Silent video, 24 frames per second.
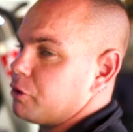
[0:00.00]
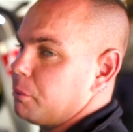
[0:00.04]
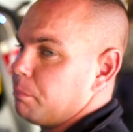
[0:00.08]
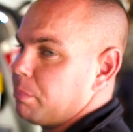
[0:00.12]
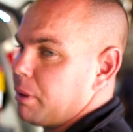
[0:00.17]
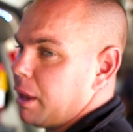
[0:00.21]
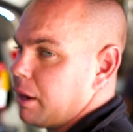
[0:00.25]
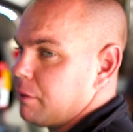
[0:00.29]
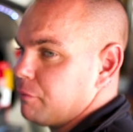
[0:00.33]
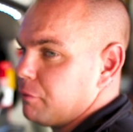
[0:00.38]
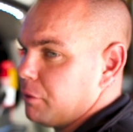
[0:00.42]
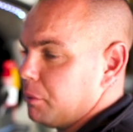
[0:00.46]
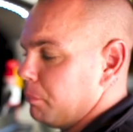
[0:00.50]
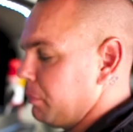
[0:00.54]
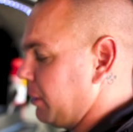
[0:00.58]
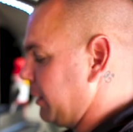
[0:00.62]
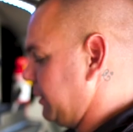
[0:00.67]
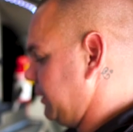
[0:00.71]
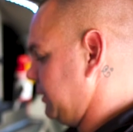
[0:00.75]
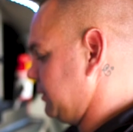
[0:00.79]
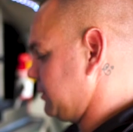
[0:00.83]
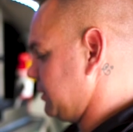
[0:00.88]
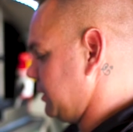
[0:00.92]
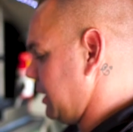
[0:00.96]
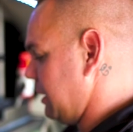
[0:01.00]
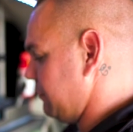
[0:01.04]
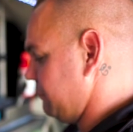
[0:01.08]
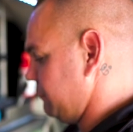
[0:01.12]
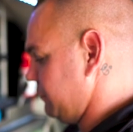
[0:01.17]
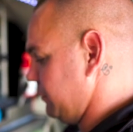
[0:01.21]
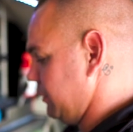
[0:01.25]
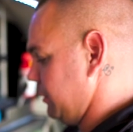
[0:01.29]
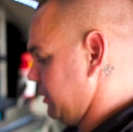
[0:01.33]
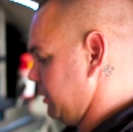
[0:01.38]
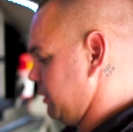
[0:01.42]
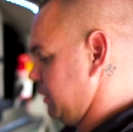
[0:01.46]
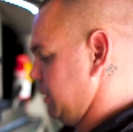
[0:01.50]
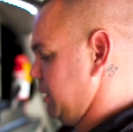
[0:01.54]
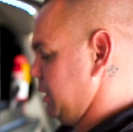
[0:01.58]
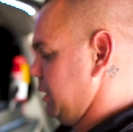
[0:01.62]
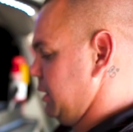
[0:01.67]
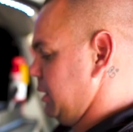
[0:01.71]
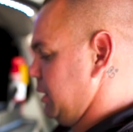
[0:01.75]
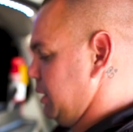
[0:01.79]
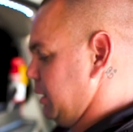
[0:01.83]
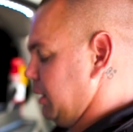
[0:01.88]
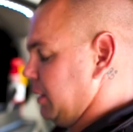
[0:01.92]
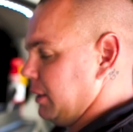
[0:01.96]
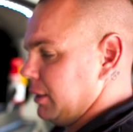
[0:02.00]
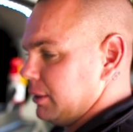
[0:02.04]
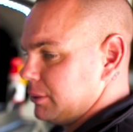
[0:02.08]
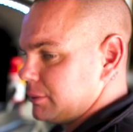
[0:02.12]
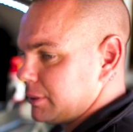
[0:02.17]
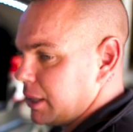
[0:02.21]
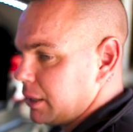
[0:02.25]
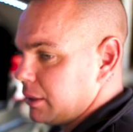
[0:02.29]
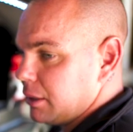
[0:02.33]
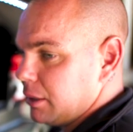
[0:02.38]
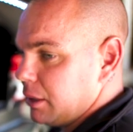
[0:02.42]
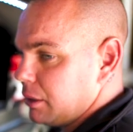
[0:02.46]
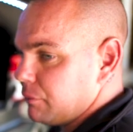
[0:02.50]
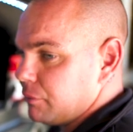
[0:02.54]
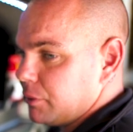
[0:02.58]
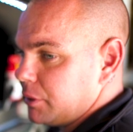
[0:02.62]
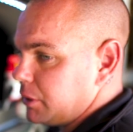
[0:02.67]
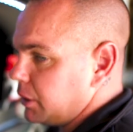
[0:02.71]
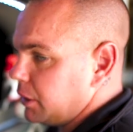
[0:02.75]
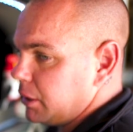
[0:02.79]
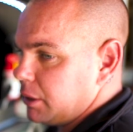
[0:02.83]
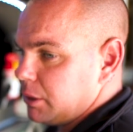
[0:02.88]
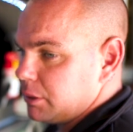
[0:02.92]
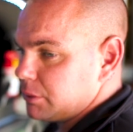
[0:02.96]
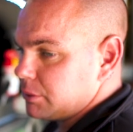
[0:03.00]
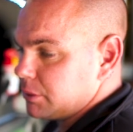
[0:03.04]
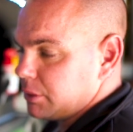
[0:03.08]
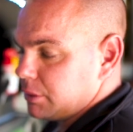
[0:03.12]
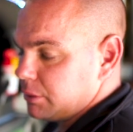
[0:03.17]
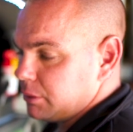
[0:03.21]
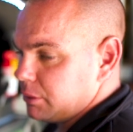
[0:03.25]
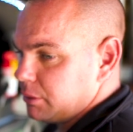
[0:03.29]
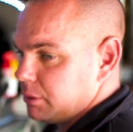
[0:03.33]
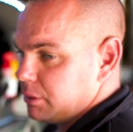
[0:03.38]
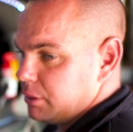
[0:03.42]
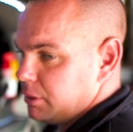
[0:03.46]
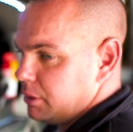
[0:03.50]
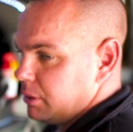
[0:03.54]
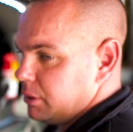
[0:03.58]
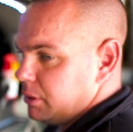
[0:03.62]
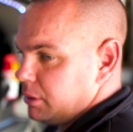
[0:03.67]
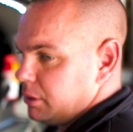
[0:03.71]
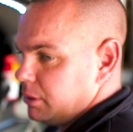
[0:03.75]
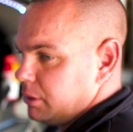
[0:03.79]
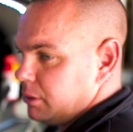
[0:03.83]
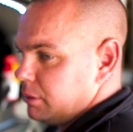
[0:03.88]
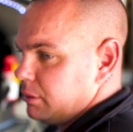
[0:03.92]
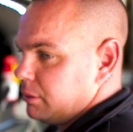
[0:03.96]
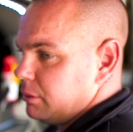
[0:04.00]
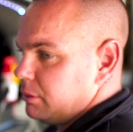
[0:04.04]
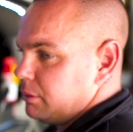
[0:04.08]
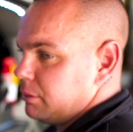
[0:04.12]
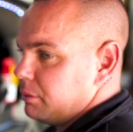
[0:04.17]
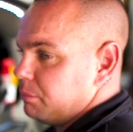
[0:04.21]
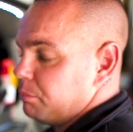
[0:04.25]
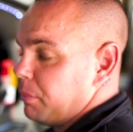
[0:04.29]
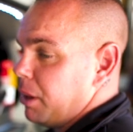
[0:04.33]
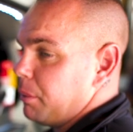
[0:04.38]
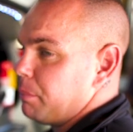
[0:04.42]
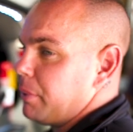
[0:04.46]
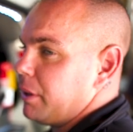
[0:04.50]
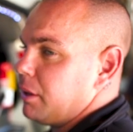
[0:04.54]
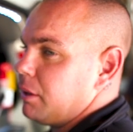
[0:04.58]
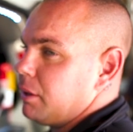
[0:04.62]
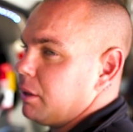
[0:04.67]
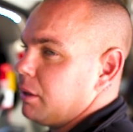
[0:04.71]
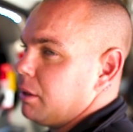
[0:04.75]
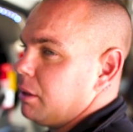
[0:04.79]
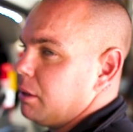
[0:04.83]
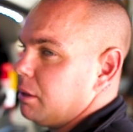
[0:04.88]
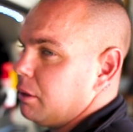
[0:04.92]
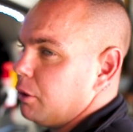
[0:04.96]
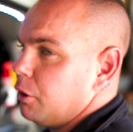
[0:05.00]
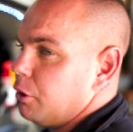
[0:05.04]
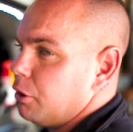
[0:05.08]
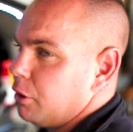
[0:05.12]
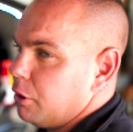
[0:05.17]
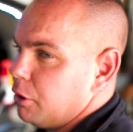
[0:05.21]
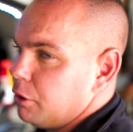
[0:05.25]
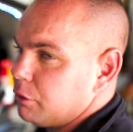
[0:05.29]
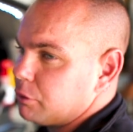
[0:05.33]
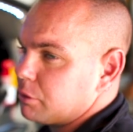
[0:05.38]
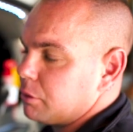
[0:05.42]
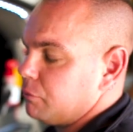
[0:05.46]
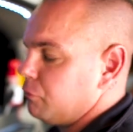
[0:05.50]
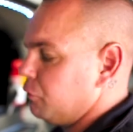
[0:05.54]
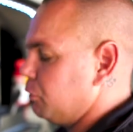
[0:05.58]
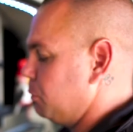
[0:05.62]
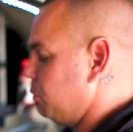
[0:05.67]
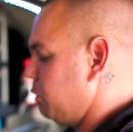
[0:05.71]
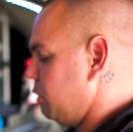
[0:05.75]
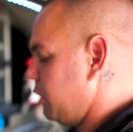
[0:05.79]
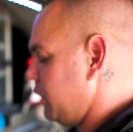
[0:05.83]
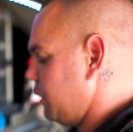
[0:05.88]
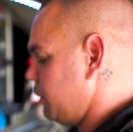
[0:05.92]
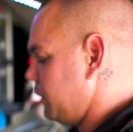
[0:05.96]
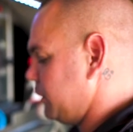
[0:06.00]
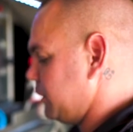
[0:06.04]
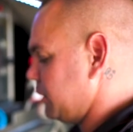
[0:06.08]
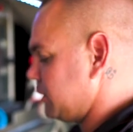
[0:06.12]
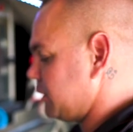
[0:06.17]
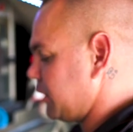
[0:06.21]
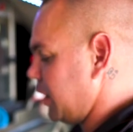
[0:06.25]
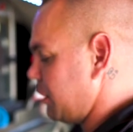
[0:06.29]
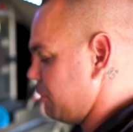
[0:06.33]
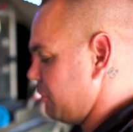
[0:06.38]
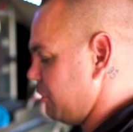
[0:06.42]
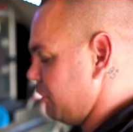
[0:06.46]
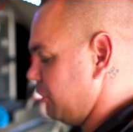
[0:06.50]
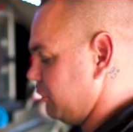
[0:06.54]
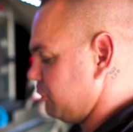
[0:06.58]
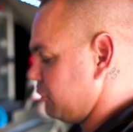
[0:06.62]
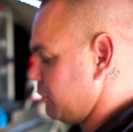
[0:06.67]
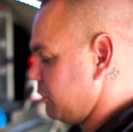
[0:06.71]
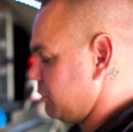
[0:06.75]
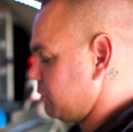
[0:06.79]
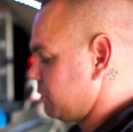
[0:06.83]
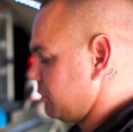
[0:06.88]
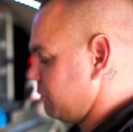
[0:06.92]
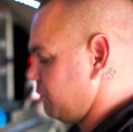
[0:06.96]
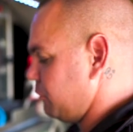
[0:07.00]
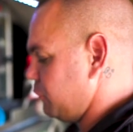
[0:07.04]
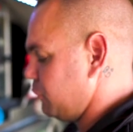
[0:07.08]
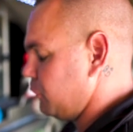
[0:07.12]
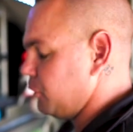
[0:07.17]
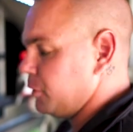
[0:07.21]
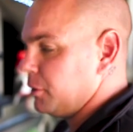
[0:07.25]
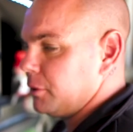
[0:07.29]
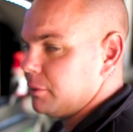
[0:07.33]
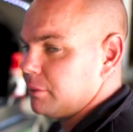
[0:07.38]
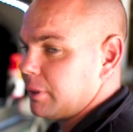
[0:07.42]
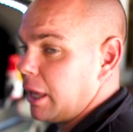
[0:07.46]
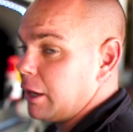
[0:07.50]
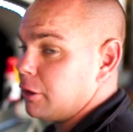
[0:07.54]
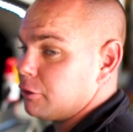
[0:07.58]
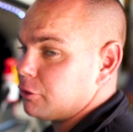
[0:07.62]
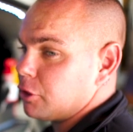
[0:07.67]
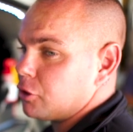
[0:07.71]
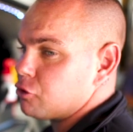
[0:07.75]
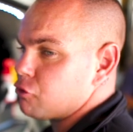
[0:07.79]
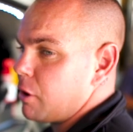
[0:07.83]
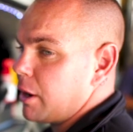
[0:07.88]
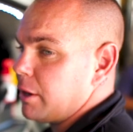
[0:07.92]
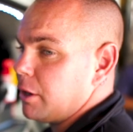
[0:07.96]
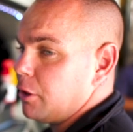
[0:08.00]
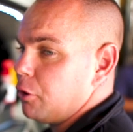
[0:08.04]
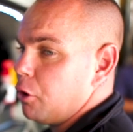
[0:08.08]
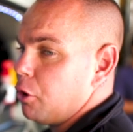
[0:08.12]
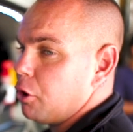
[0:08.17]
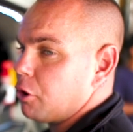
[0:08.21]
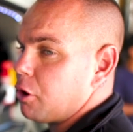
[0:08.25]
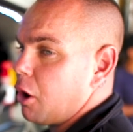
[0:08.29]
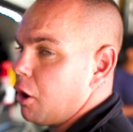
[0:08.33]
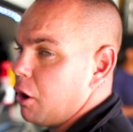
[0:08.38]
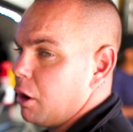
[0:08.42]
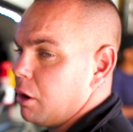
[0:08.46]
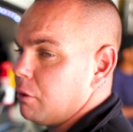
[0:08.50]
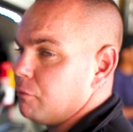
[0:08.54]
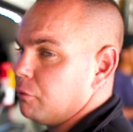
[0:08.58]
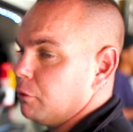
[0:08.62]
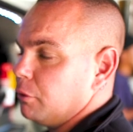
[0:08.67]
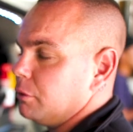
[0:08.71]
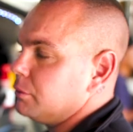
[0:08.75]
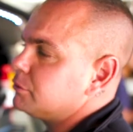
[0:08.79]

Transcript: him play for the Bunnies and that for 10, 11 years. And I've been an Erskineville boy. I went to St Mary's Erskineville, and they used to train at Erko Oval.